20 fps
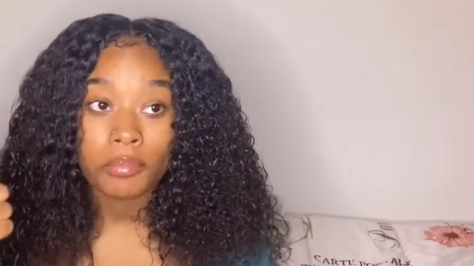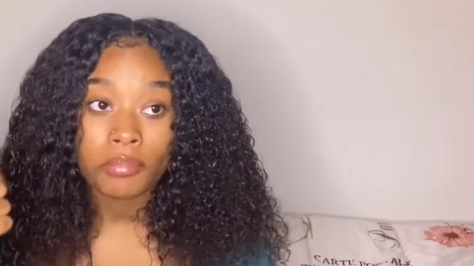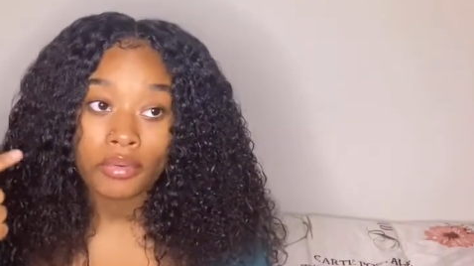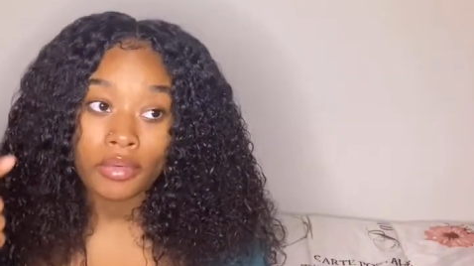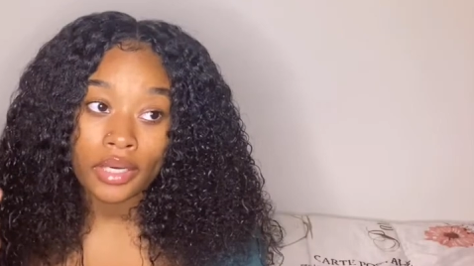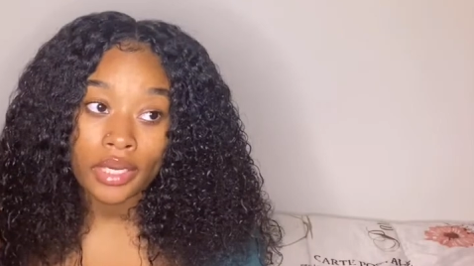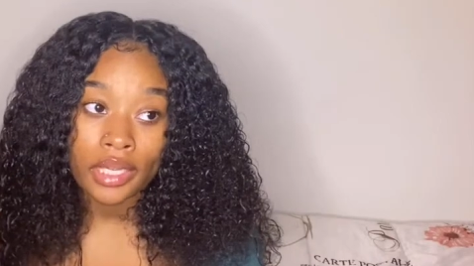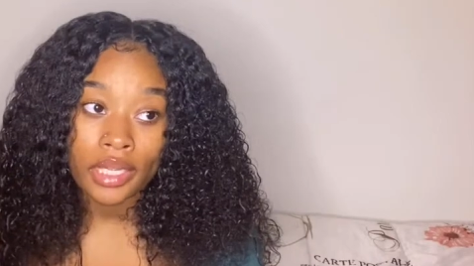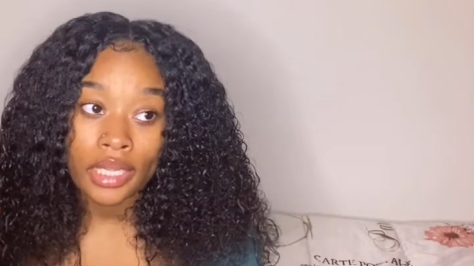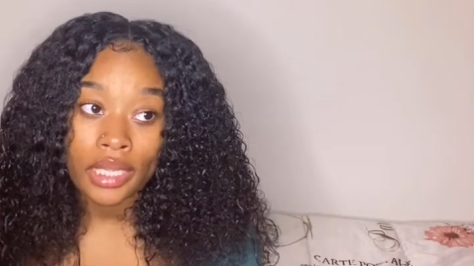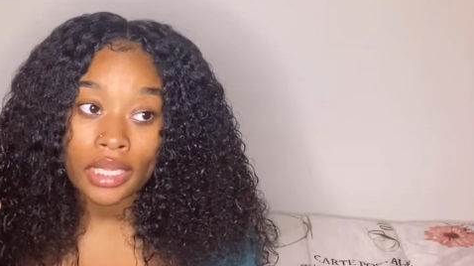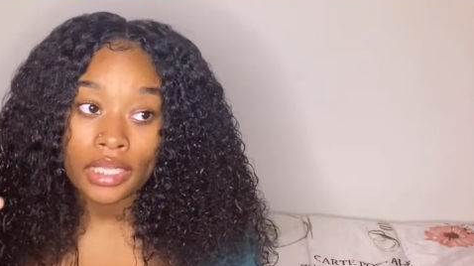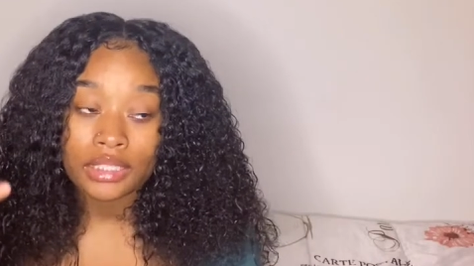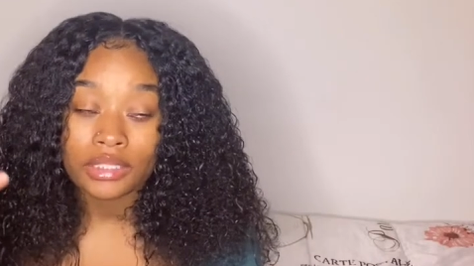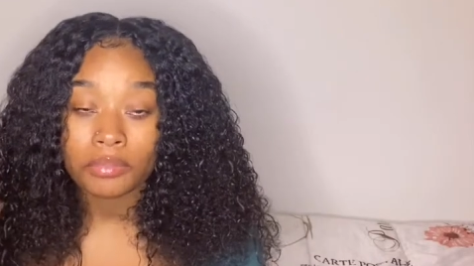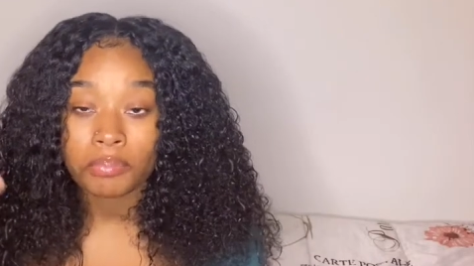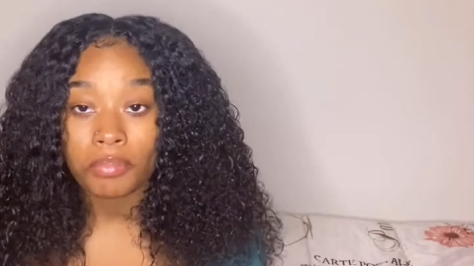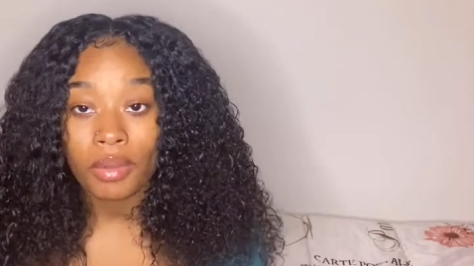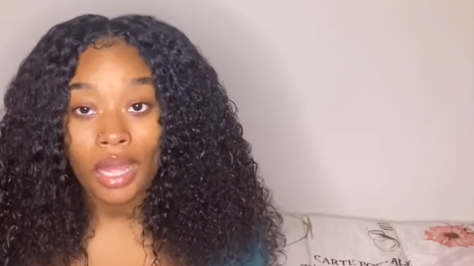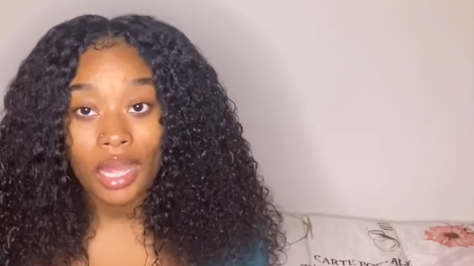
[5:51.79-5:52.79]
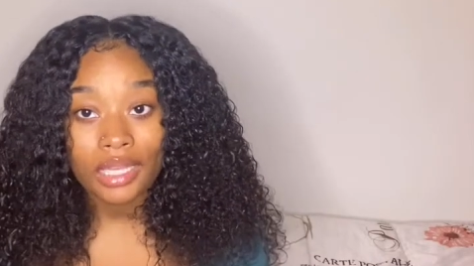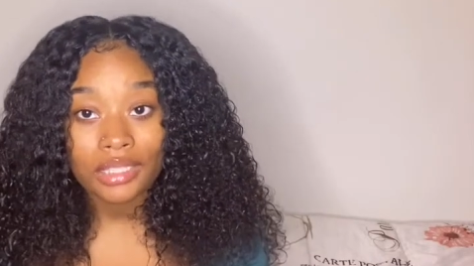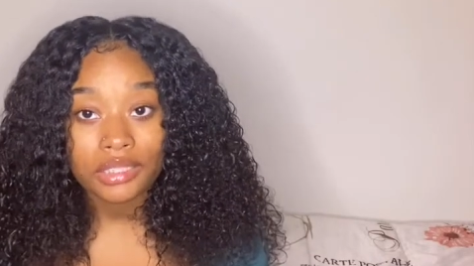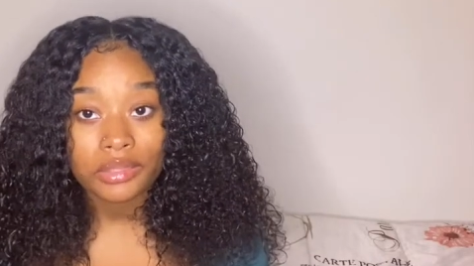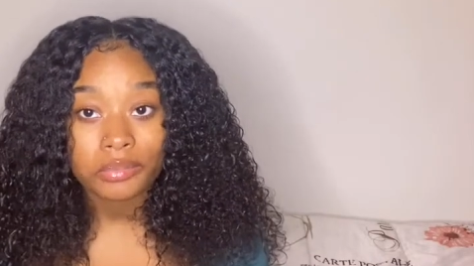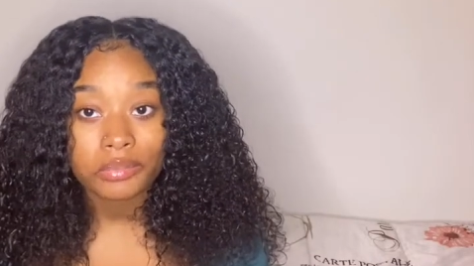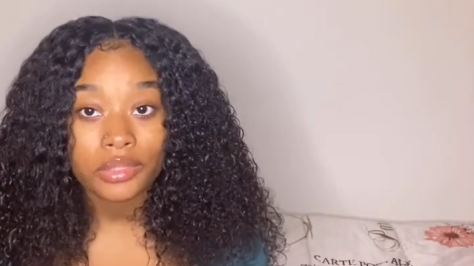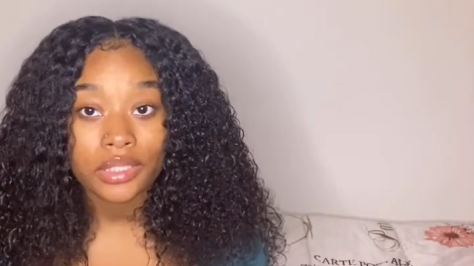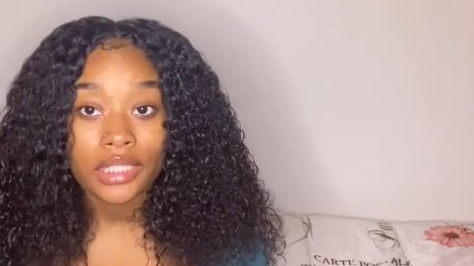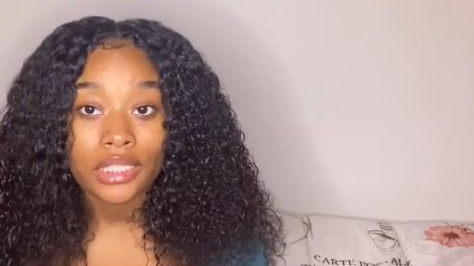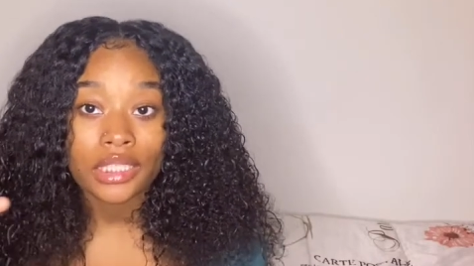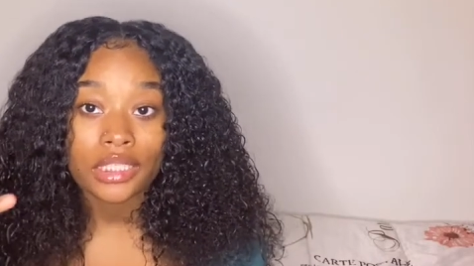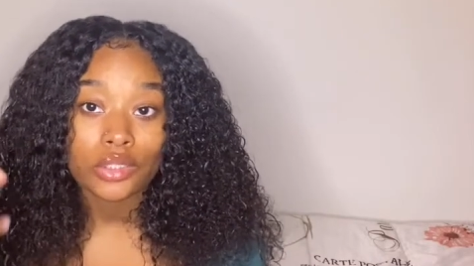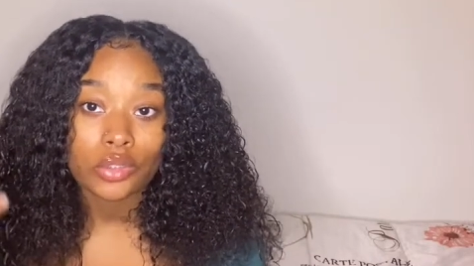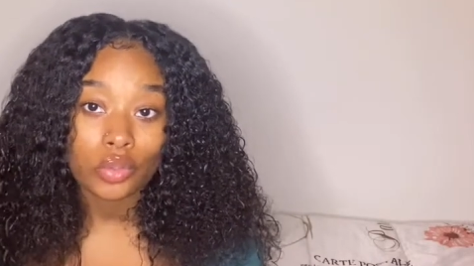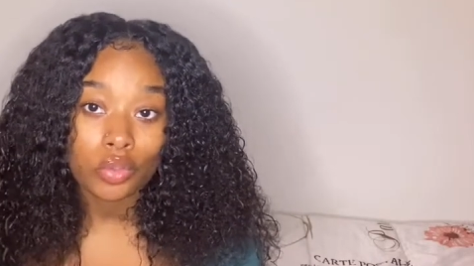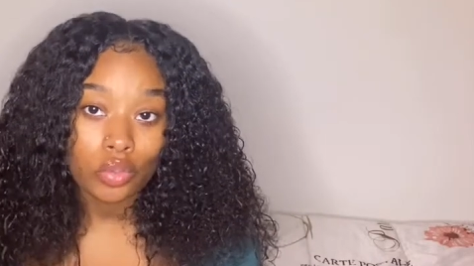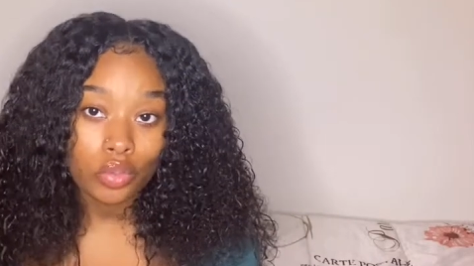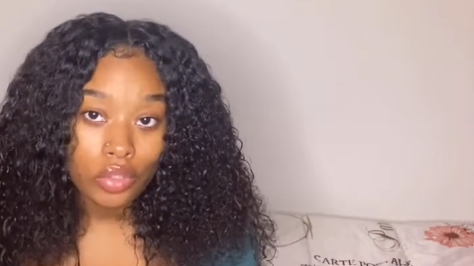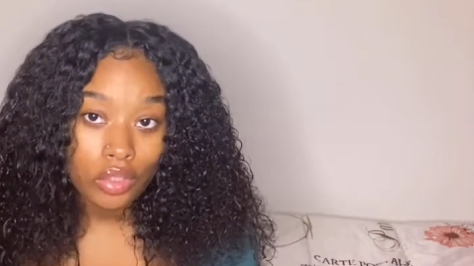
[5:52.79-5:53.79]
braids, box braids,
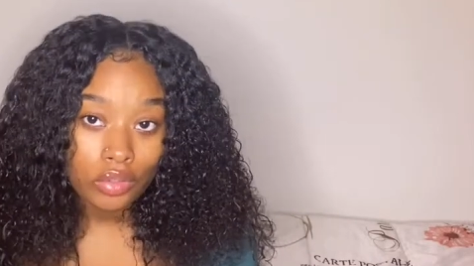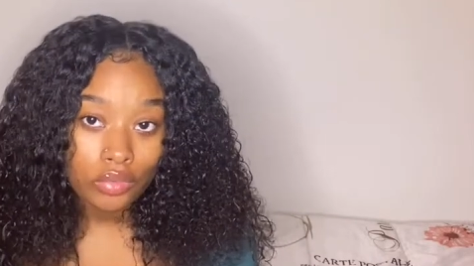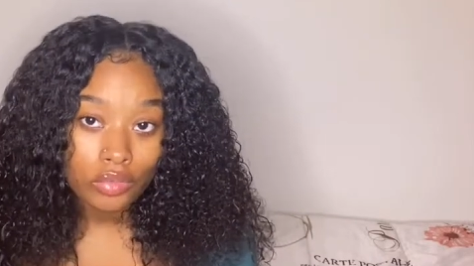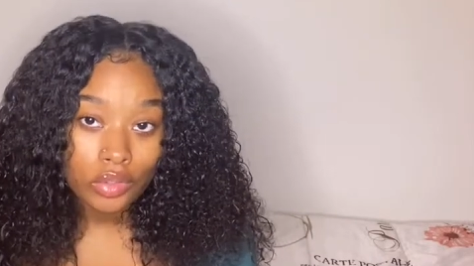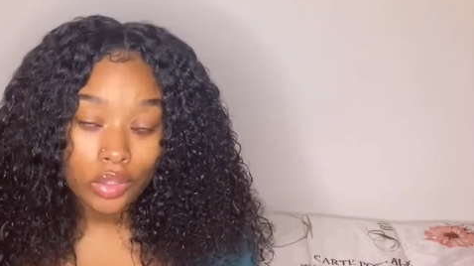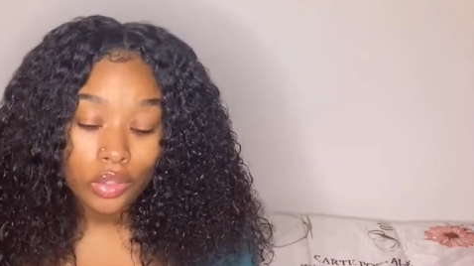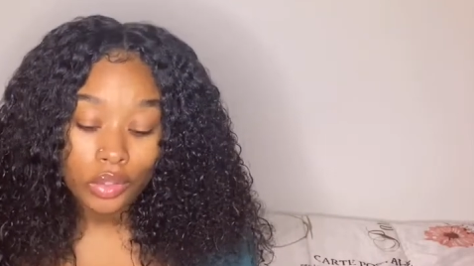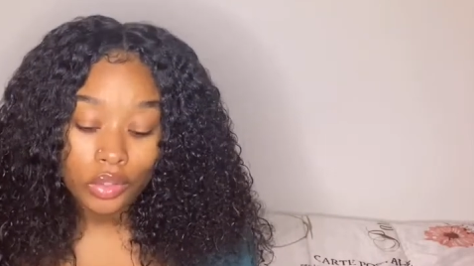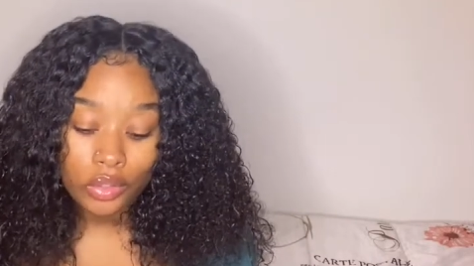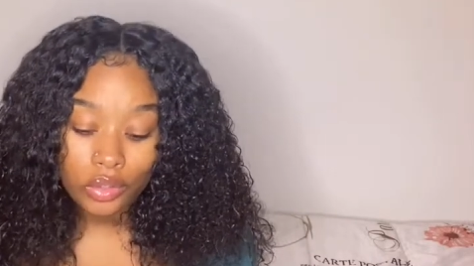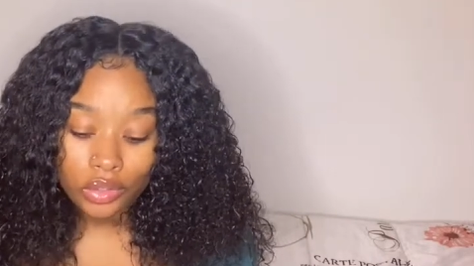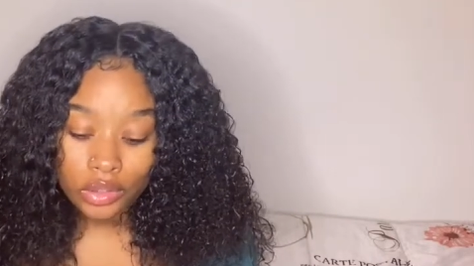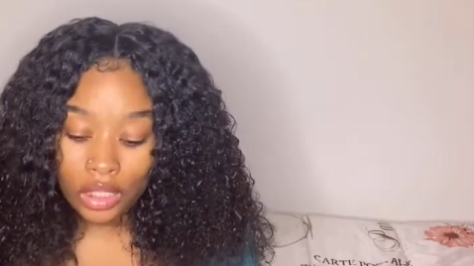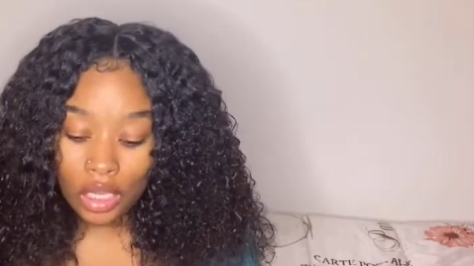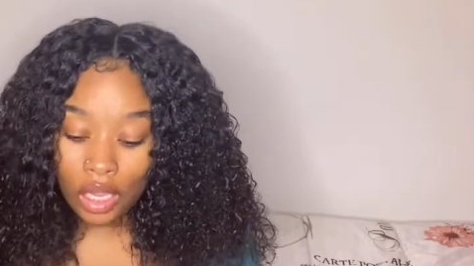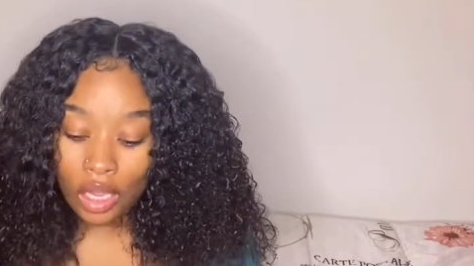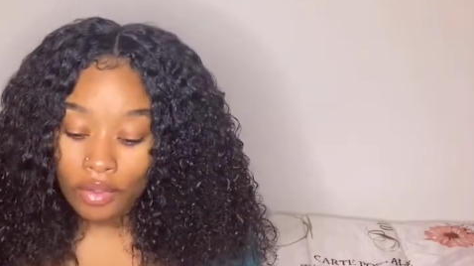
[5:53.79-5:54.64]
cornrows,